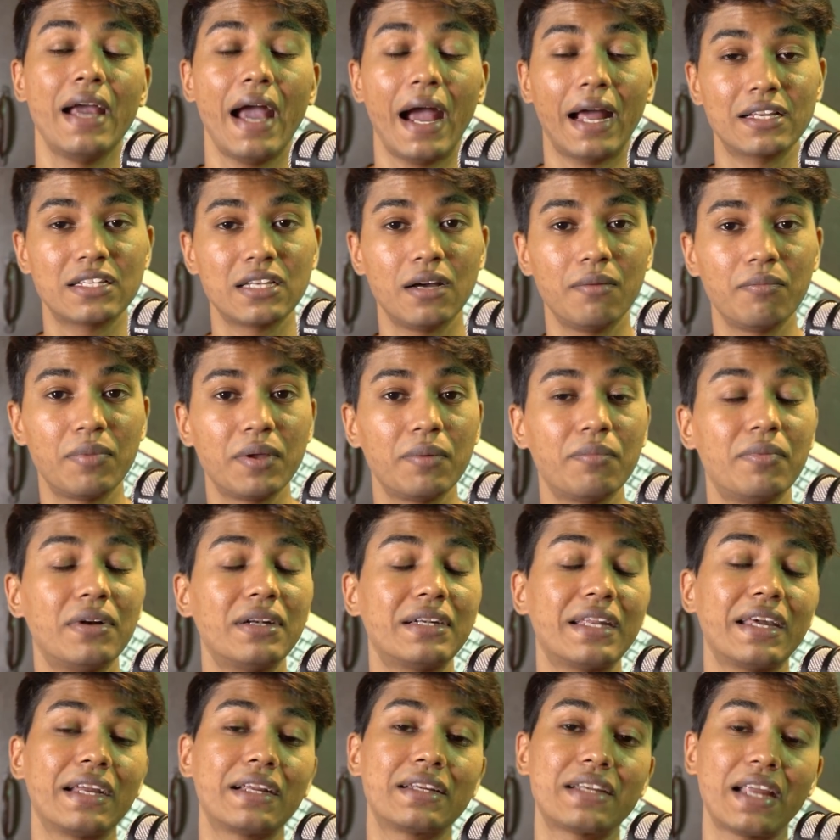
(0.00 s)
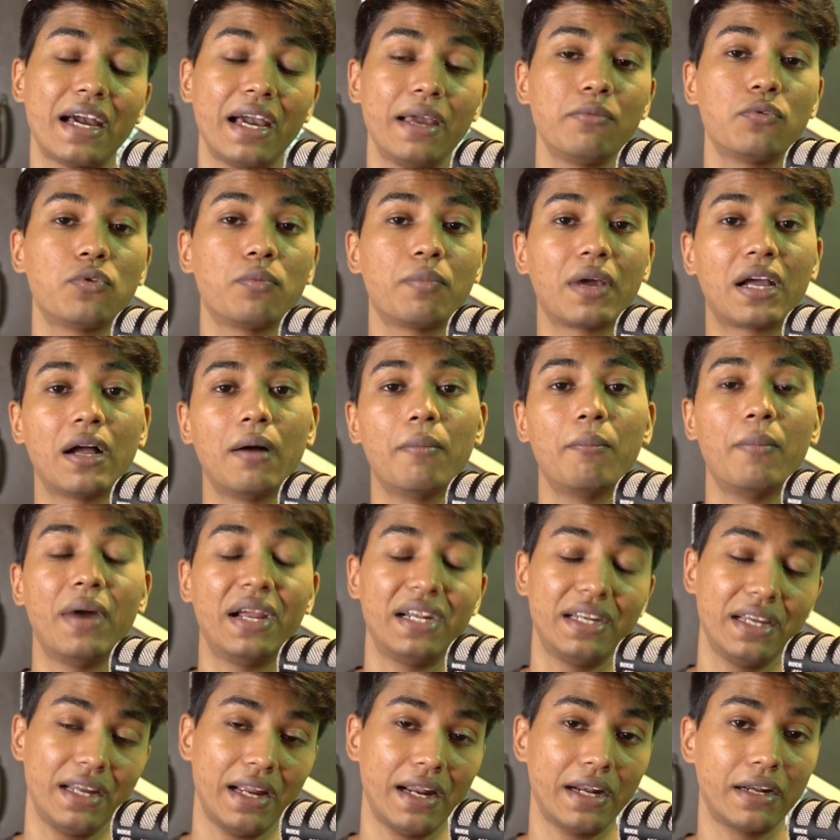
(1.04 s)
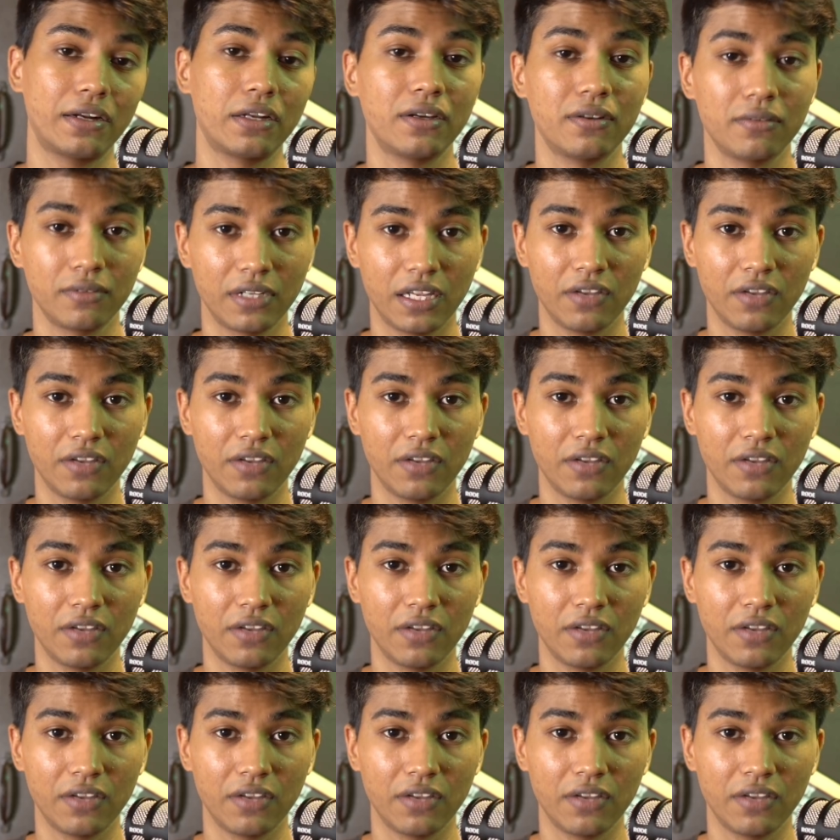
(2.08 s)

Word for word: and some people take time to become better at